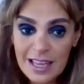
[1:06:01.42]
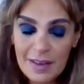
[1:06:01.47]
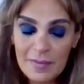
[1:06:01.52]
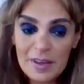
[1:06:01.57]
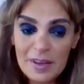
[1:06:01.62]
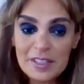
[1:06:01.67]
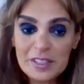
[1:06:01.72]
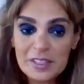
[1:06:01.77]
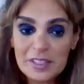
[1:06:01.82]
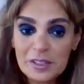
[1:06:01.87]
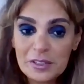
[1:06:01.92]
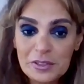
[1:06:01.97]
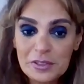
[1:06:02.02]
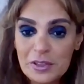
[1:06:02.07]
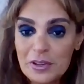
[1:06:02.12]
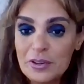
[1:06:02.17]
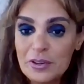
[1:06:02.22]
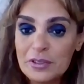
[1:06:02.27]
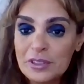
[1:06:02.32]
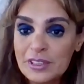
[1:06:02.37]
an amazing
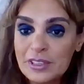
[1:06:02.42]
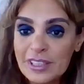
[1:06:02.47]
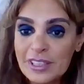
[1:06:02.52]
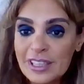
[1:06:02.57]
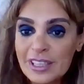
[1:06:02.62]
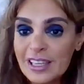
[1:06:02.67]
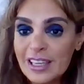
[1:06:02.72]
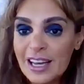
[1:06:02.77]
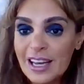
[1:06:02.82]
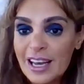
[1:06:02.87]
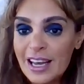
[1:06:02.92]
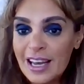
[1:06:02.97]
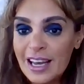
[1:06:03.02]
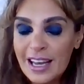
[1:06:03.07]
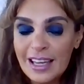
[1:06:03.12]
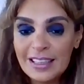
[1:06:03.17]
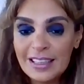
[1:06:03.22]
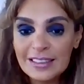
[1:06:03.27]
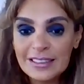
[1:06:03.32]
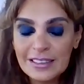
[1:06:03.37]
song,
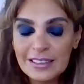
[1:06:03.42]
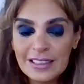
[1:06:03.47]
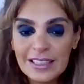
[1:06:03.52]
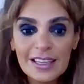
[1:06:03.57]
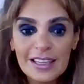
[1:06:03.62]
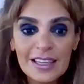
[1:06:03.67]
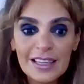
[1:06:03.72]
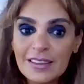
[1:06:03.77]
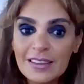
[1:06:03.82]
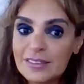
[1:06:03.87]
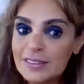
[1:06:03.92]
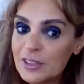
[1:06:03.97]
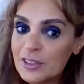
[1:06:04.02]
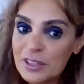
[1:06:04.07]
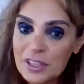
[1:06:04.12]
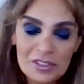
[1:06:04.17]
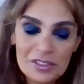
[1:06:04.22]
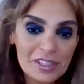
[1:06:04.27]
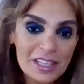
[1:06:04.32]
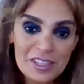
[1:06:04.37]
and
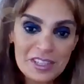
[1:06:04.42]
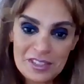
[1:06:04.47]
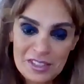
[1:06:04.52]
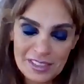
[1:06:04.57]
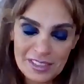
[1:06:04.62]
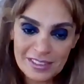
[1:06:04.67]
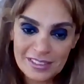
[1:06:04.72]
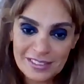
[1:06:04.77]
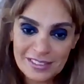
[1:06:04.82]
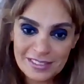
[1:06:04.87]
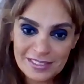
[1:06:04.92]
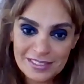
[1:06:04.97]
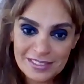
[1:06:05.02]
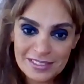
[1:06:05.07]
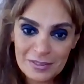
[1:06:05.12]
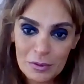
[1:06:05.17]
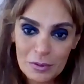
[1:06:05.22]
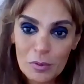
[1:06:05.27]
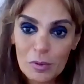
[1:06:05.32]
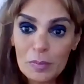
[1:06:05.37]
congratulations.
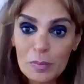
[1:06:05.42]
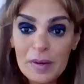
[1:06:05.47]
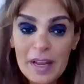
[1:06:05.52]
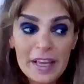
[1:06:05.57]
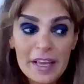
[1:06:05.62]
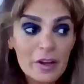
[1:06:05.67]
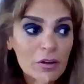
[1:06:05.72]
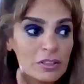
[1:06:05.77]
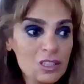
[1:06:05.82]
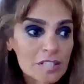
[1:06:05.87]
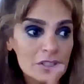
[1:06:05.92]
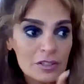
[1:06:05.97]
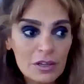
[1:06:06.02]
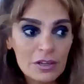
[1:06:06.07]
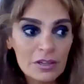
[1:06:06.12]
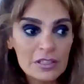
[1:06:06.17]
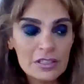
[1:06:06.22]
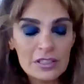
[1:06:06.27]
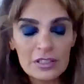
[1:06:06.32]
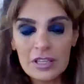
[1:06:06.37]
We will play all the
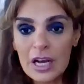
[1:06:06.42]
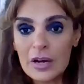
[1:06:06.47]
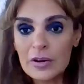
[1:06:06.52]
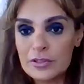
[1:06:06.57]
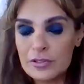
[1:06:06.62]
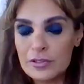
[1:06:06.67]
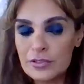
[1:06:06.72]
songs in our